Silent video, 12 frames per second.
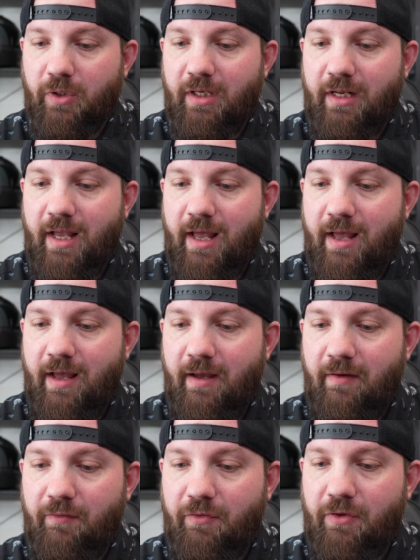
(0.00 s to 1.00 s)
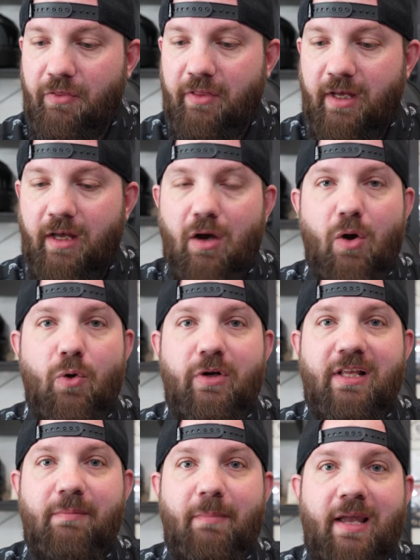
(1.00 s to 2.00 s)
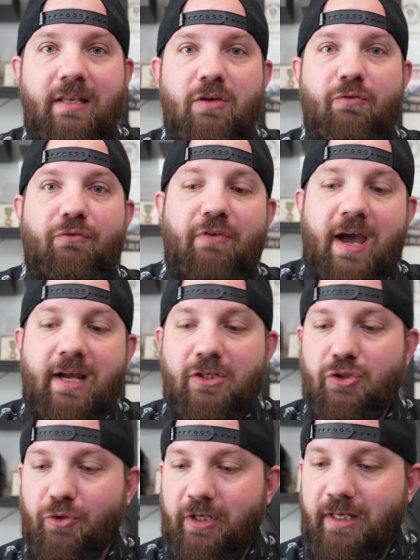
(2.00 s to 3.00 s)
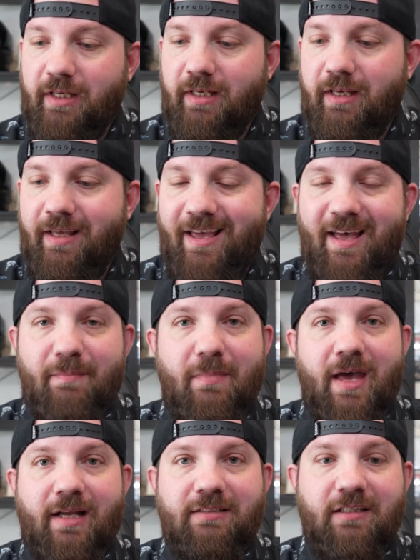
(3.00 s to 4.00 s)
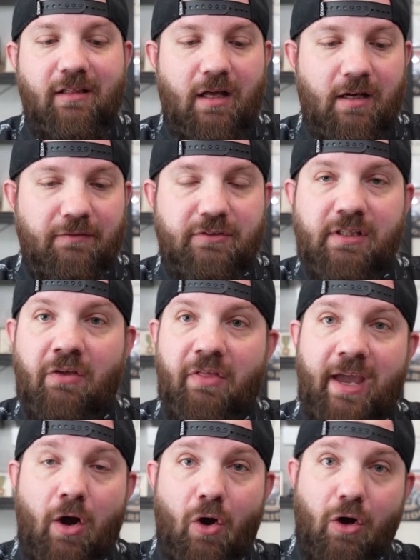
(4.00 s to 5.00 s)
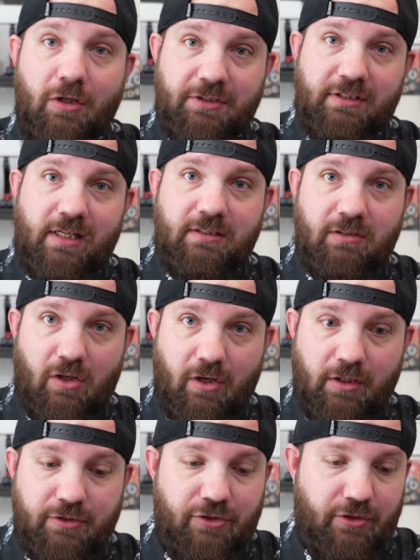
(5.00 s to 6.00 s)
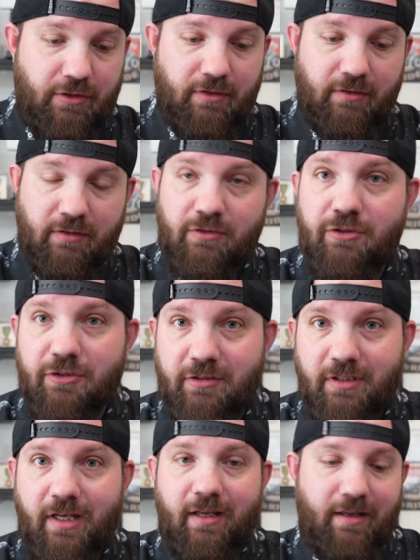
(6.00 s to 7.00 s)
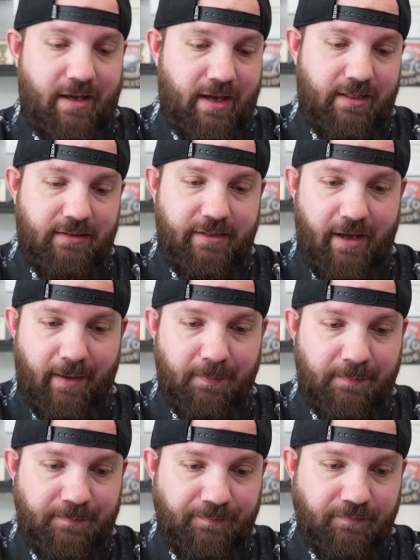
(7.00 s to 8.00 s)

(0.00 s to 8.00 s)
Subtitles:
going to have the Odin Manufacturing MX gloves. They are size large. Just a heads up.